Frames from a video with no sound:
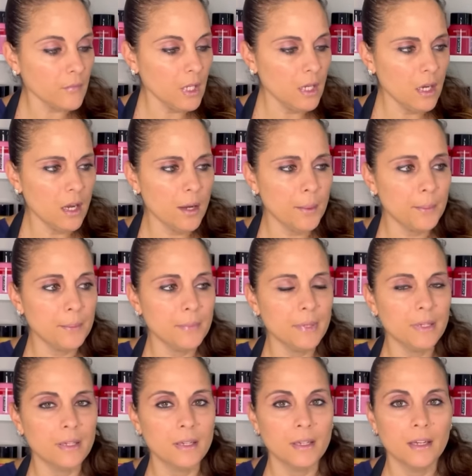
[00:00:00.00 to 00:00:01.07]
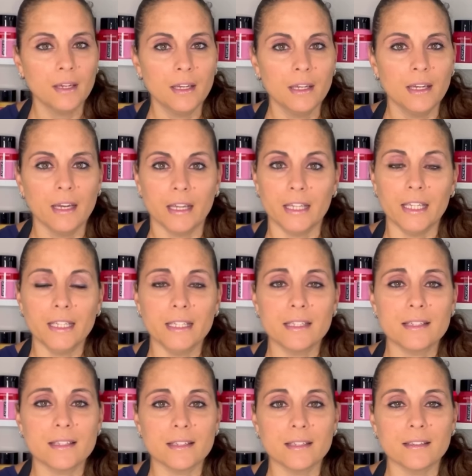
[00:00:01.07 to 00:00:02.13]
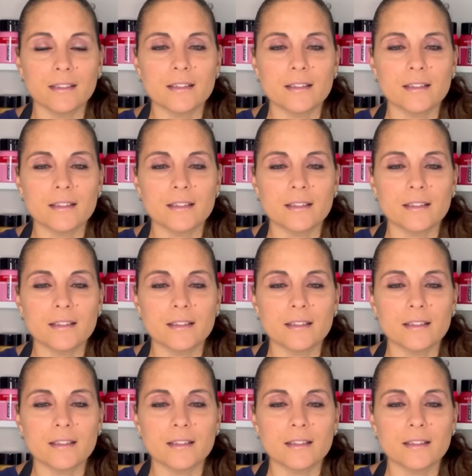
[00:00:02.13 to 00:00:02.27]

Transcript: Um, I think that's it.